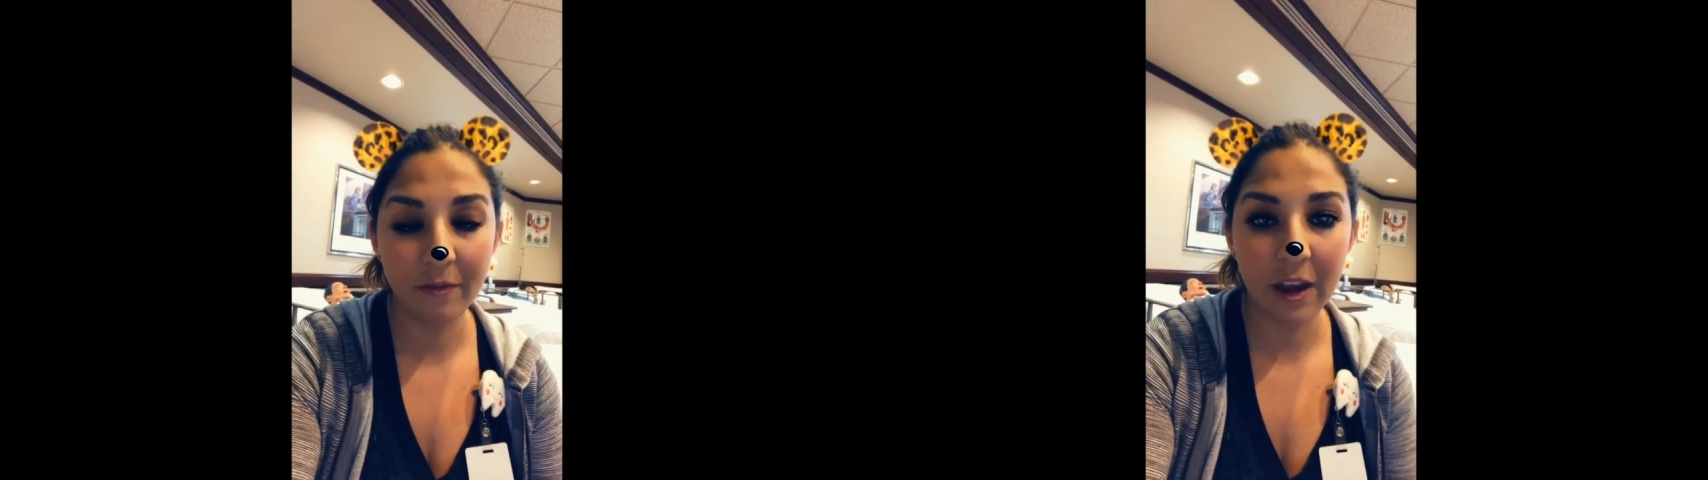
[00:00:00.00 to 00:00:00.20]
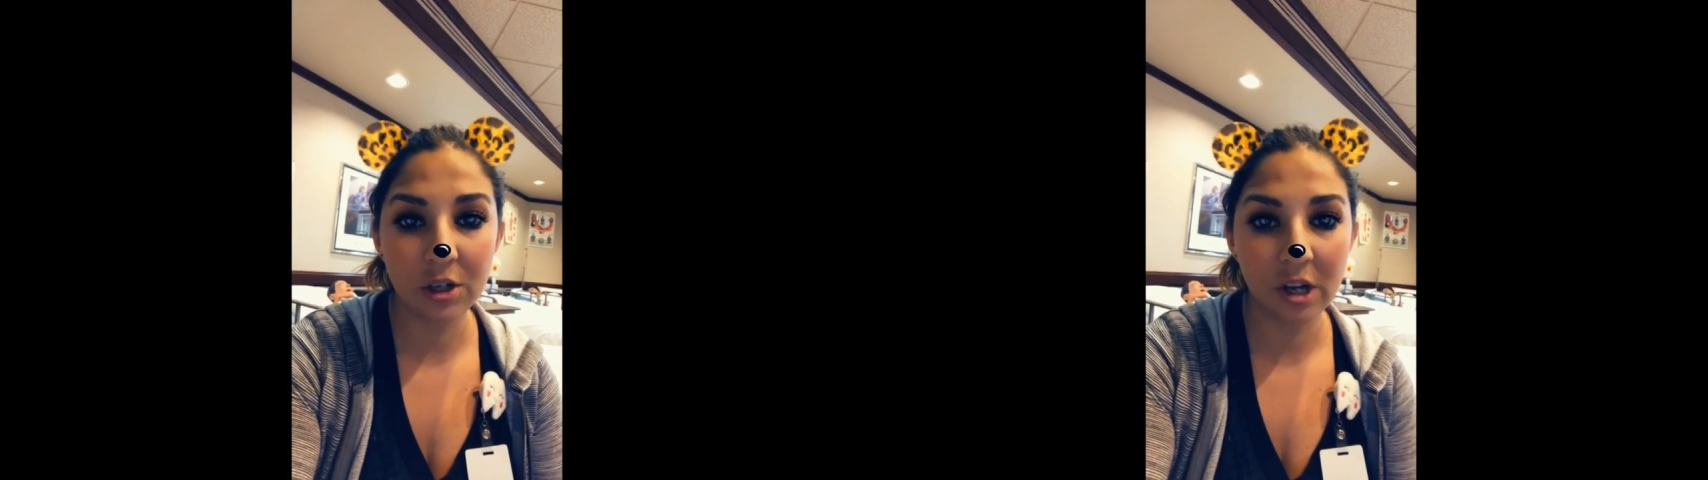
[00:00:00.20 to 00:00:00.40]

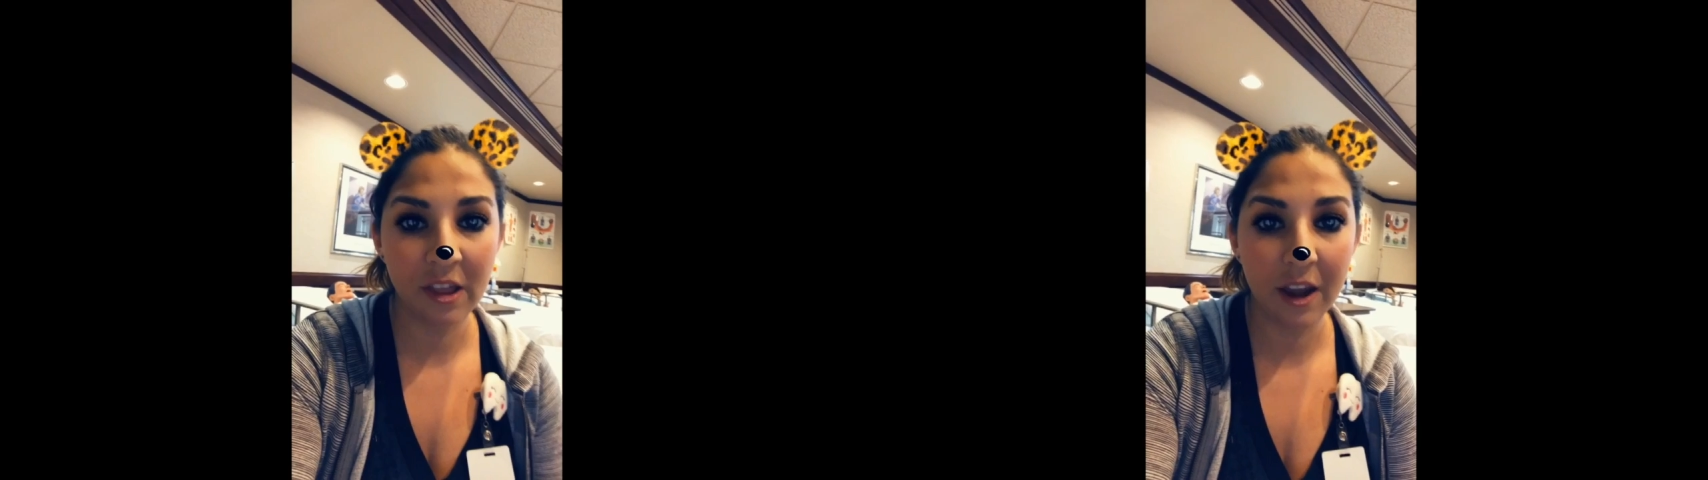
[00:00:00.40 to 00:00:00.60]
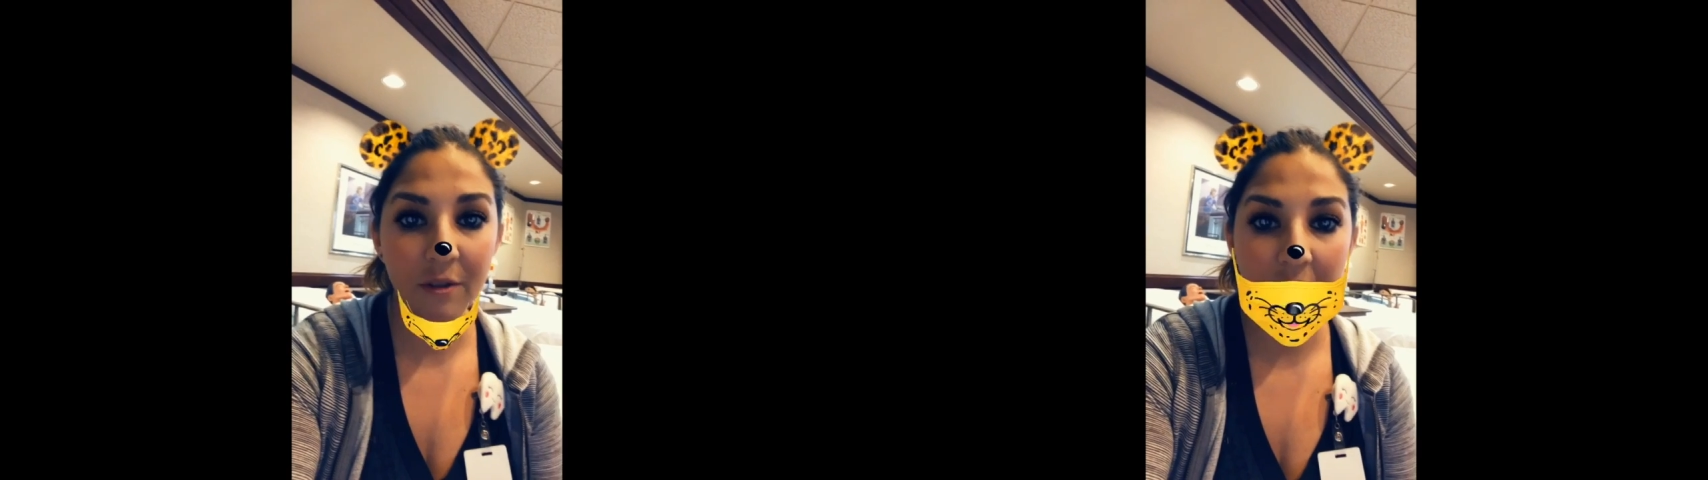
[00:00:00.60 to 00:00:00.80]

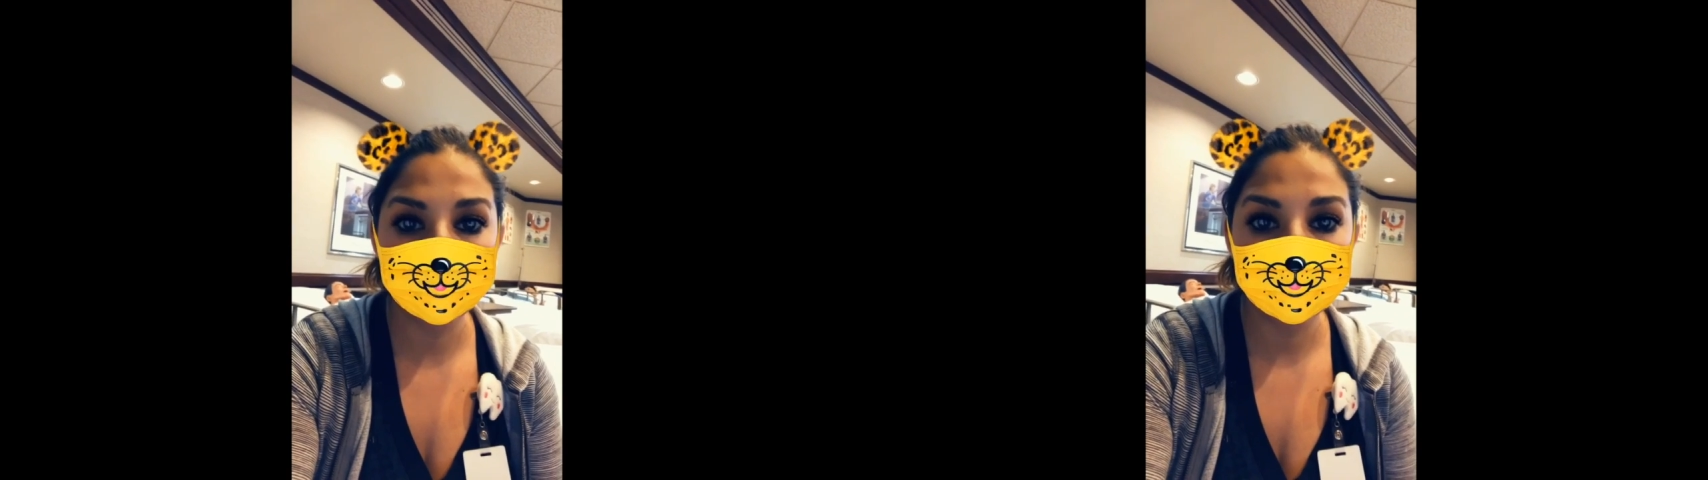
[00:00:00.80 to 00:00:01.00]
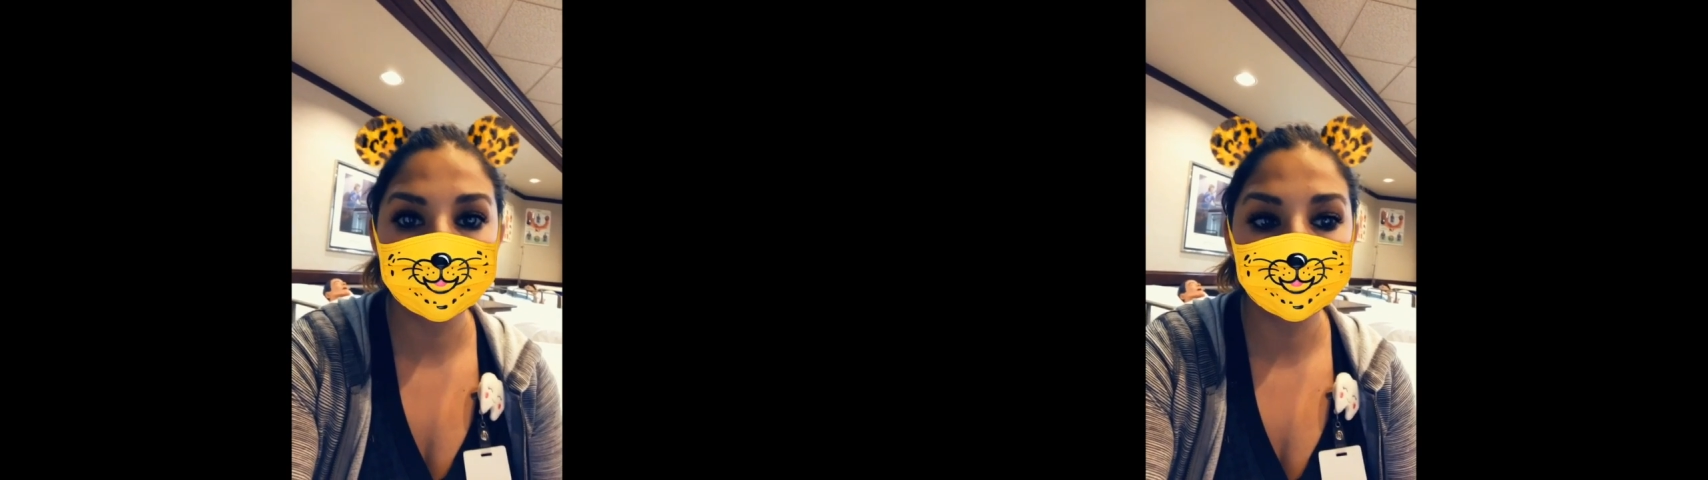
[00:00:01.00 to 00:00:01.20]
infection like
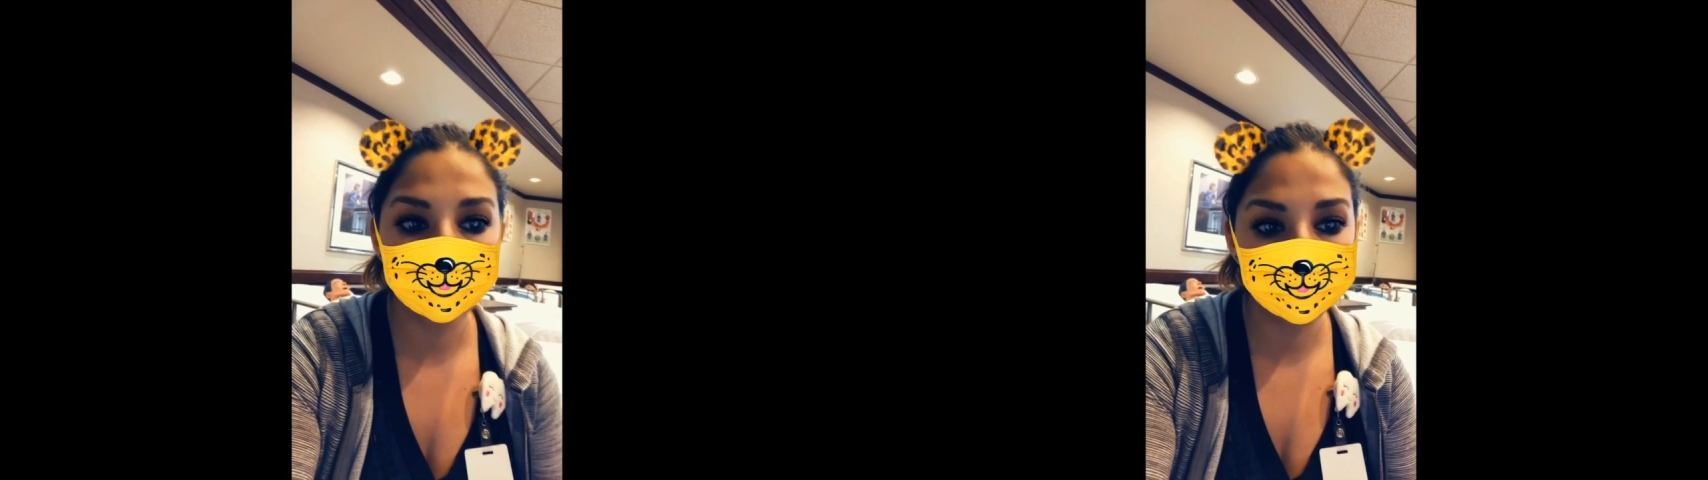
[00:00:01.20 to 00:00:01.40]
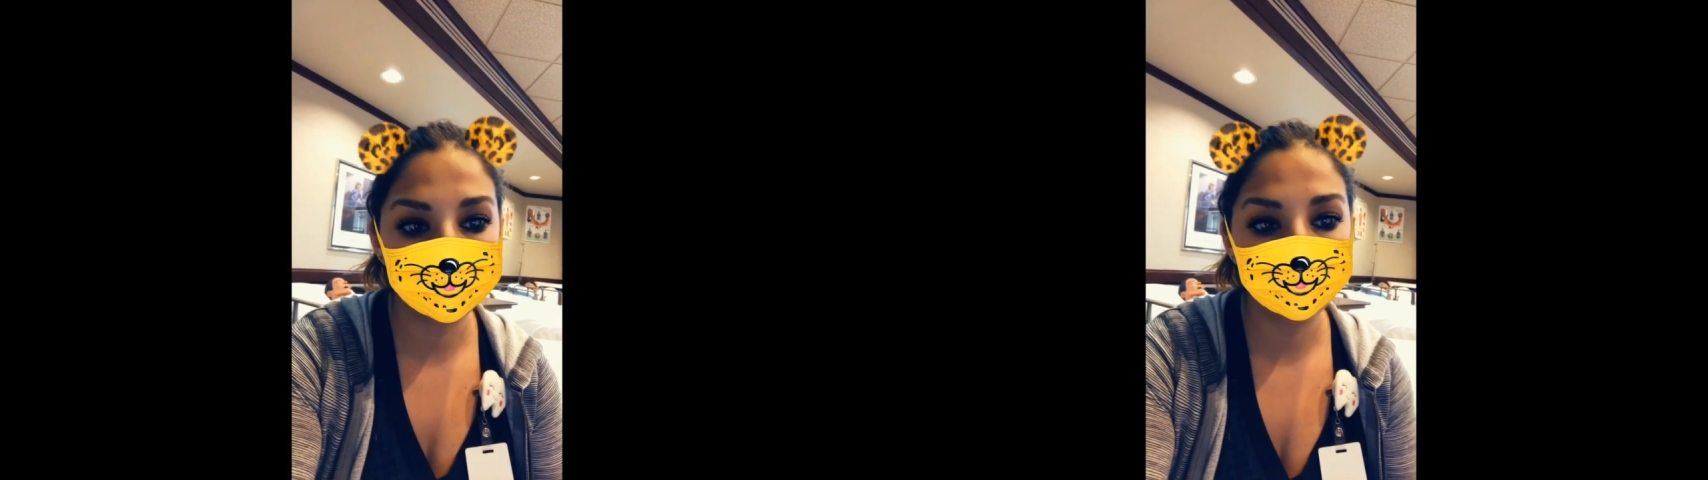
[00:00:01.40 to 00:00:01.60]
redness,
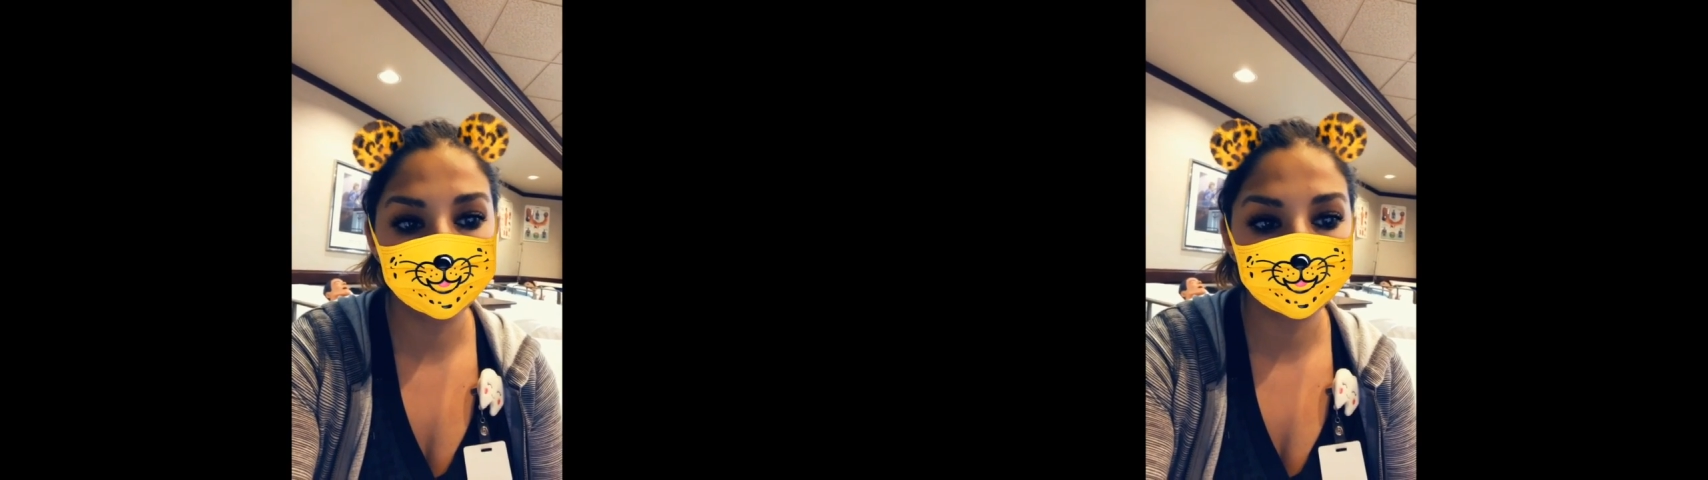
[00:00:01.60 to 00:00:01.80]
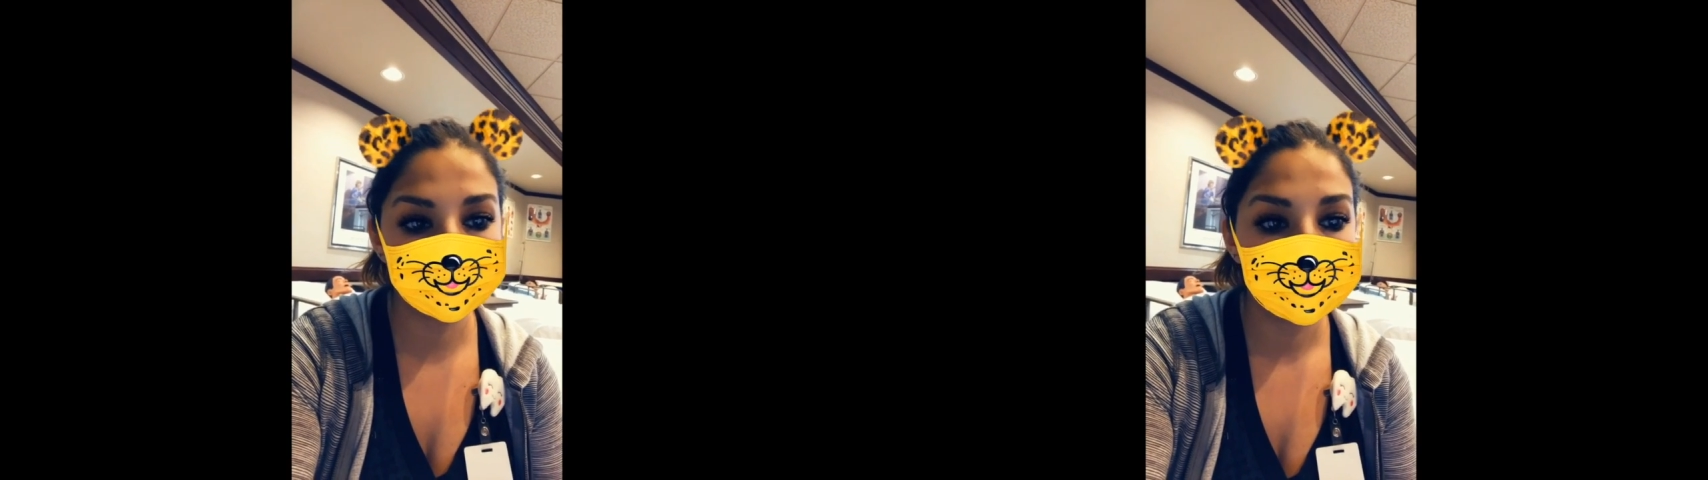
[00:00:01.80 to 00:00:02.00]

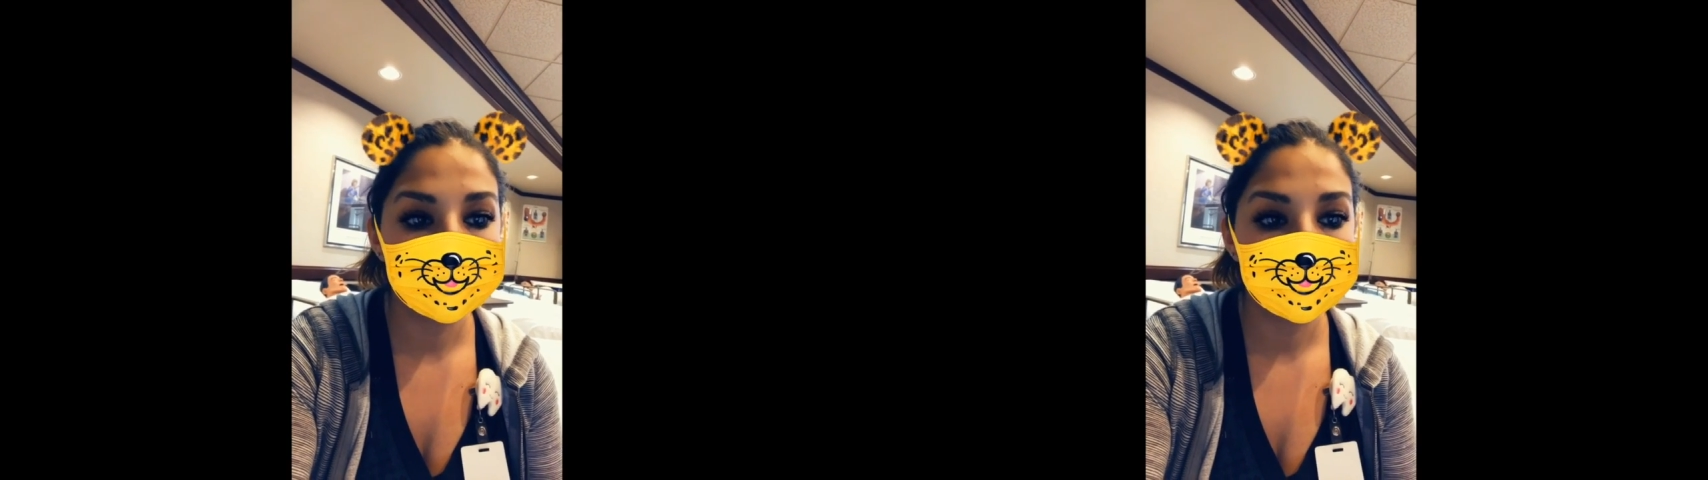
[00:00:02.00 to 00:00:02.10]
tenderness,